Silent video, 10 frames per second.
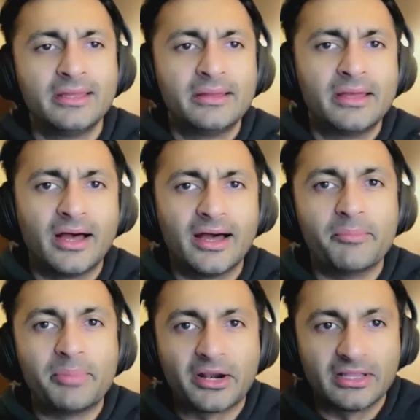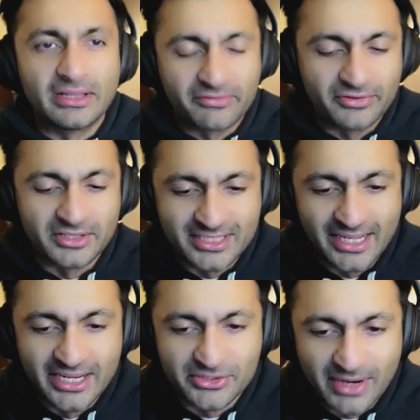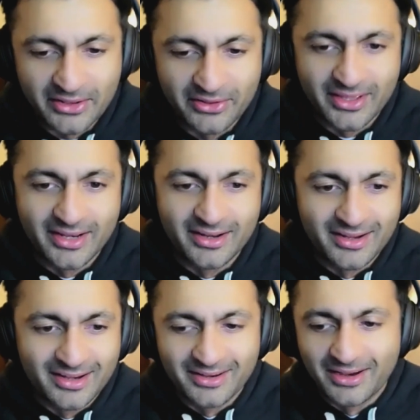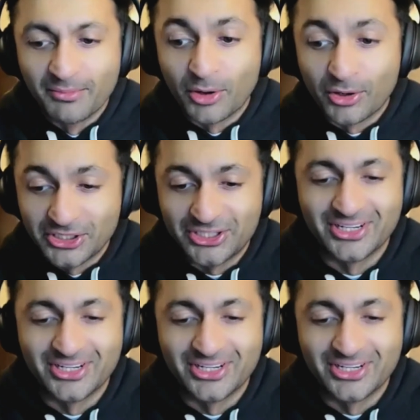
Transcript: uh, better left for the stage rather than uh, yeah. a morning show.